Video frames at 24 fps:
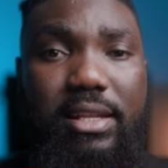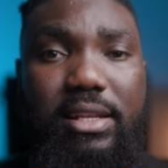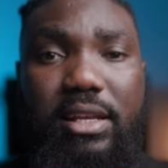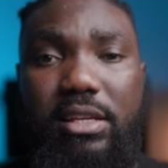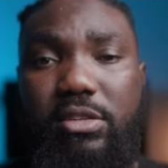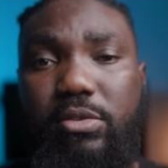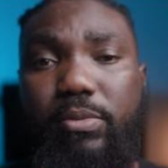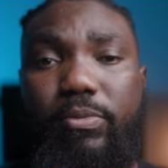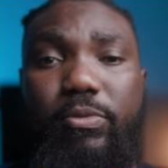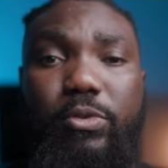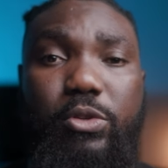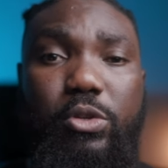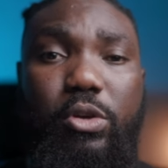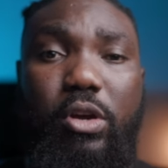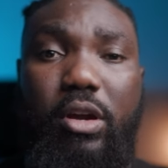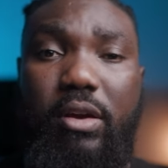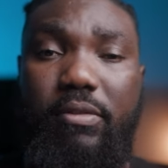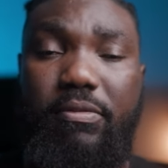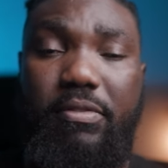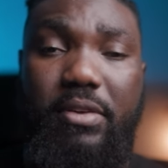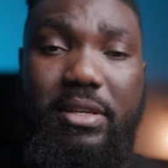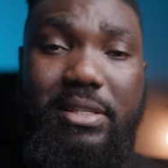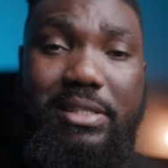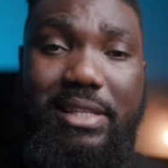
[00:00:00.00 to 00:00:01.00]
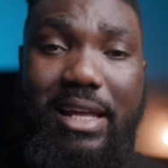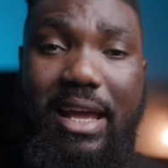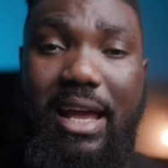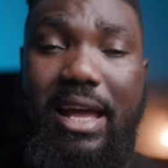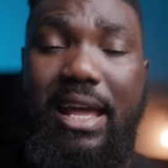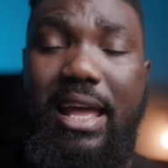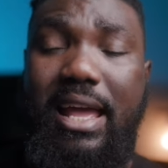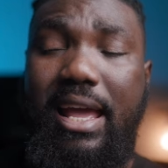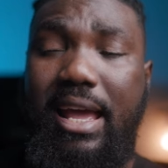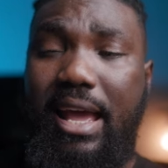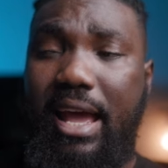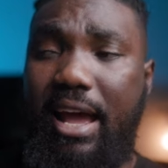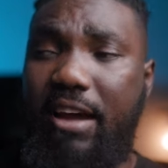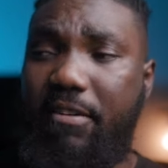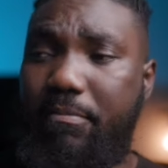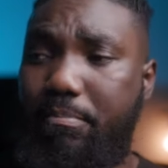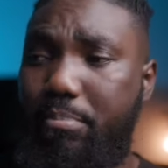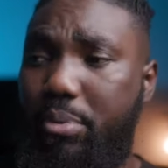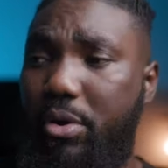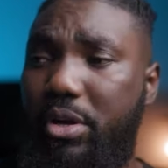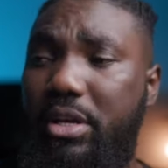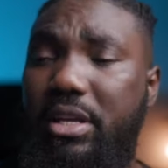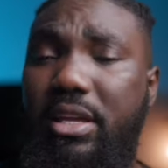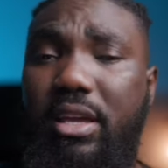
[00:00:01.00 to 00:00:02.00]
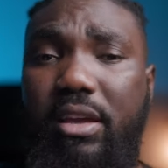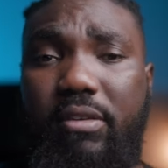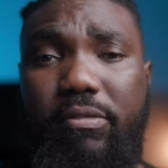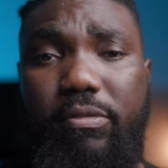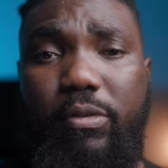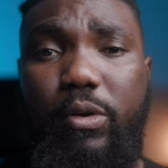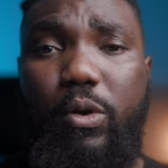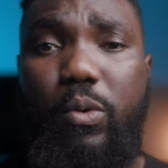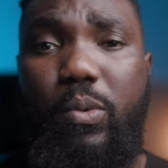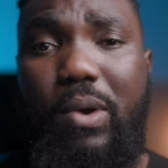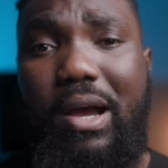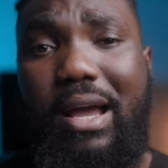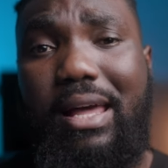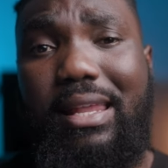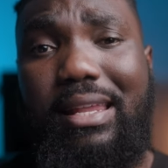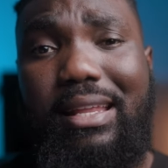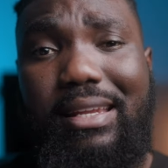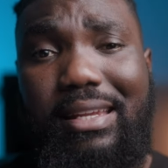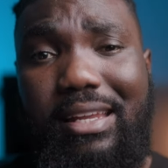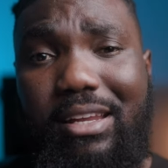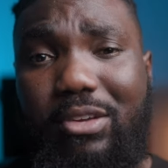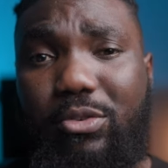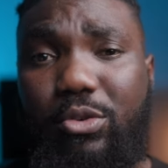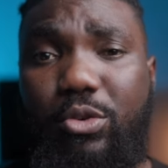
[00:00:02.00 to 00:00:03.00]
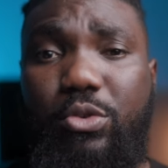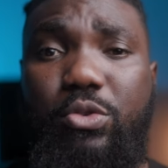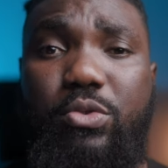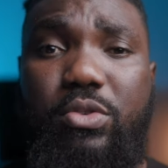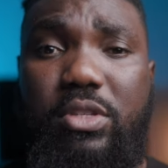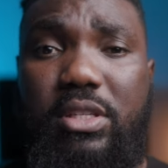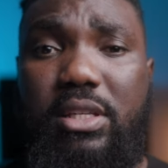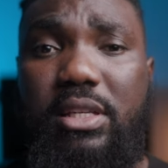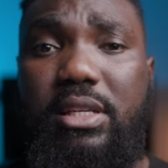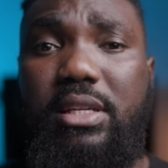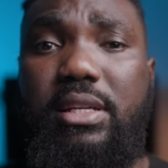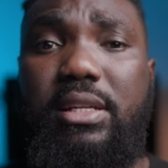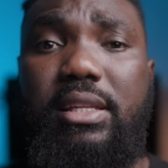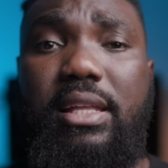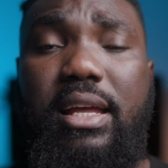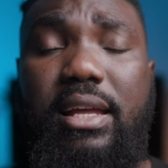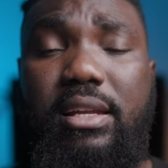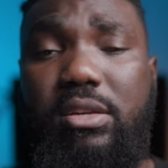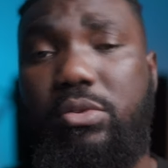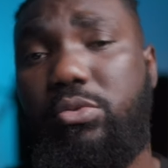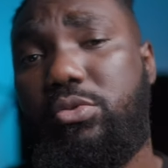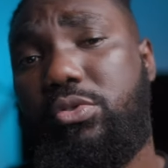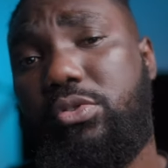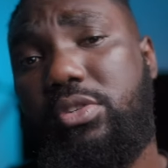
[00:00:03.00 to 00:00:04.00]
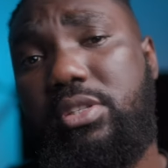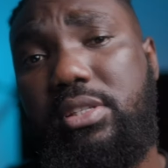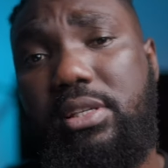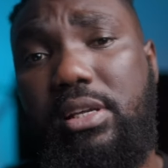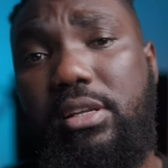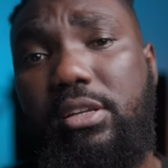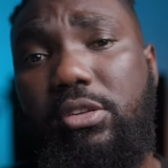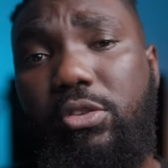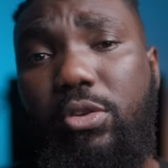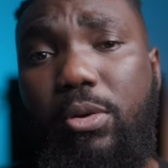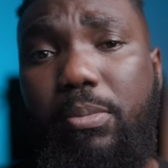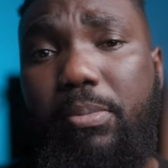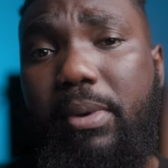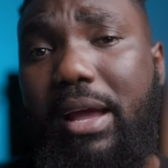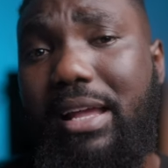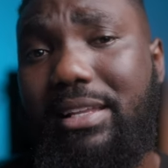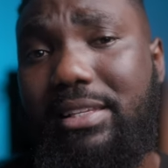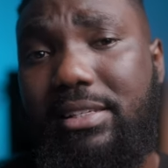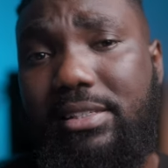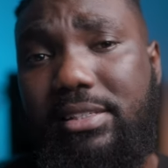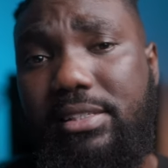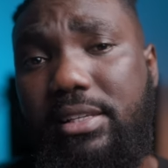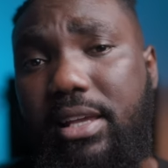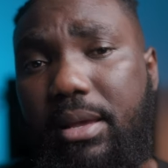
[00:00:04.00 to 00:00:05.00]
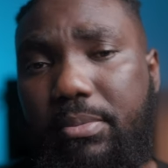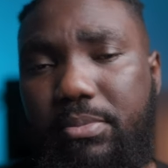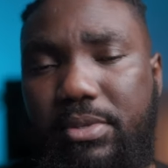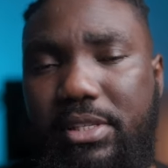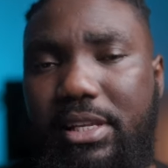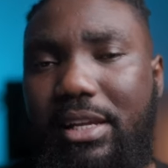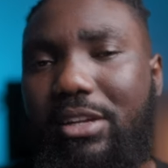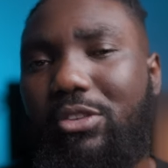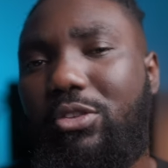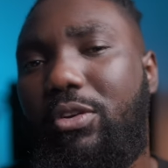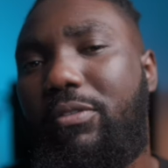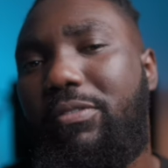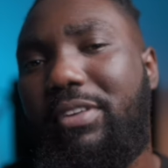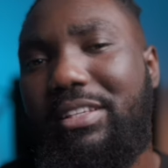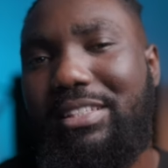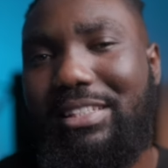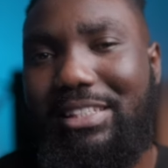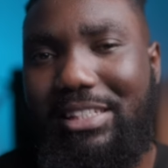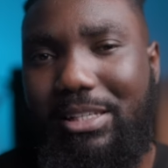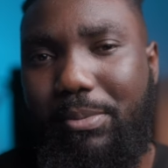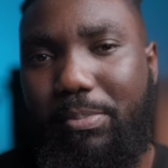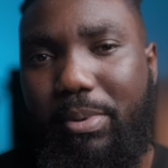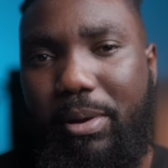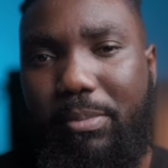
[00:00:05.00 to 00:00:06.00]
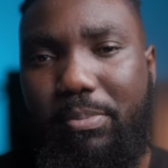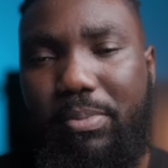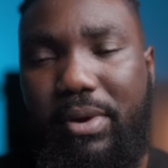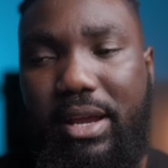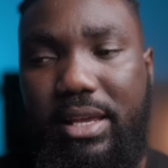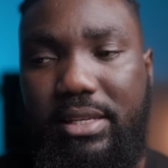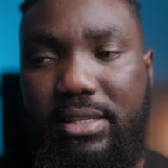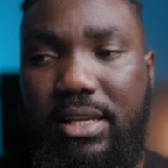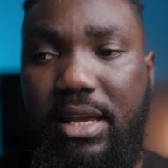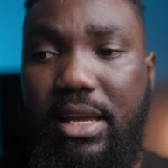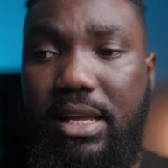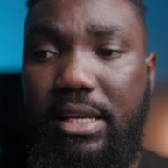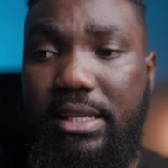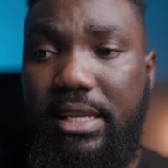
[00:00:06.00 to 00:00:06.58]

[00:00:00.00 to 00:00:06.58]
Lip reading: There are some photographers that have bought gear for a while and they're not using it, and they'll just sell it off at a cheaper price.